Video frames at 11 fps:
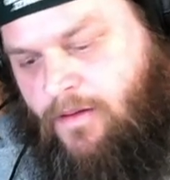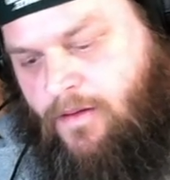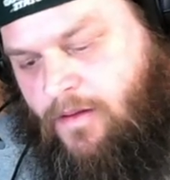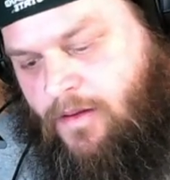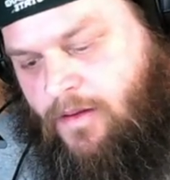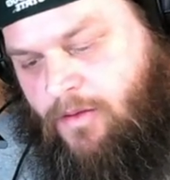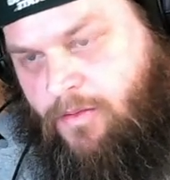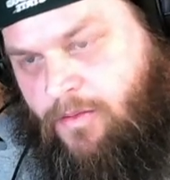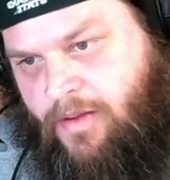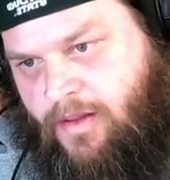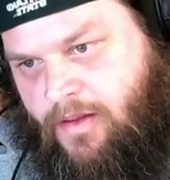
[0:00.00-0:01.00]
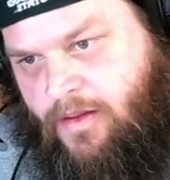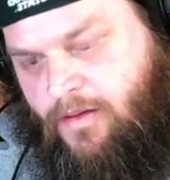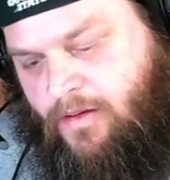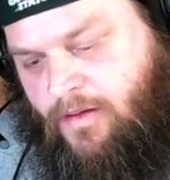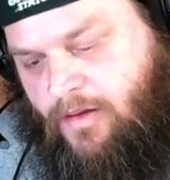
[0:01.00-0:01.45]
it would be
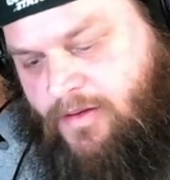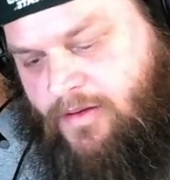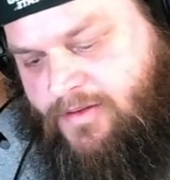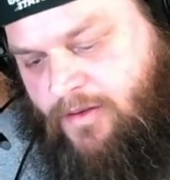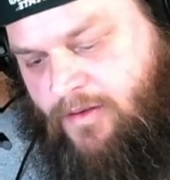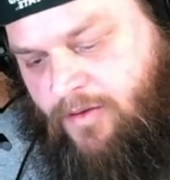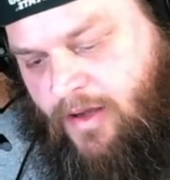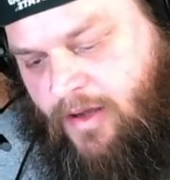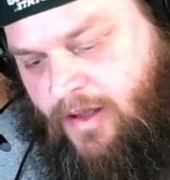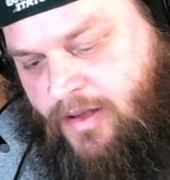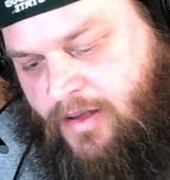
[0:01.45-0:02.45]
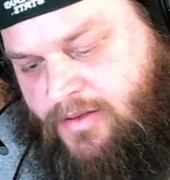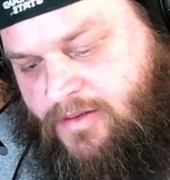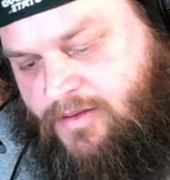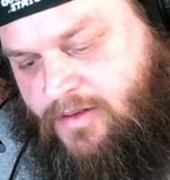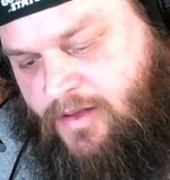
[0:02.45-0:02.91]
silver ions,
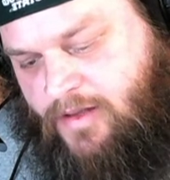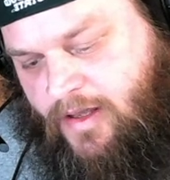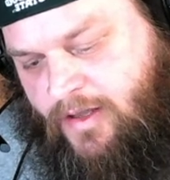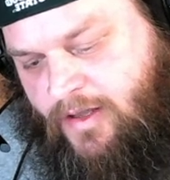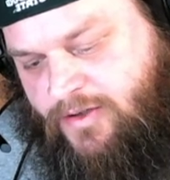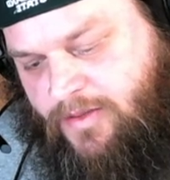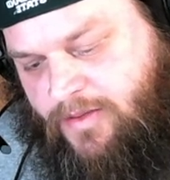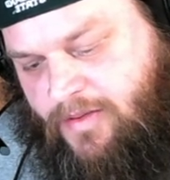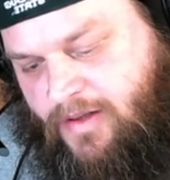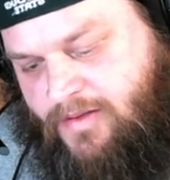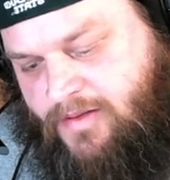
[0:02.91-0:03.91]
Ag plus,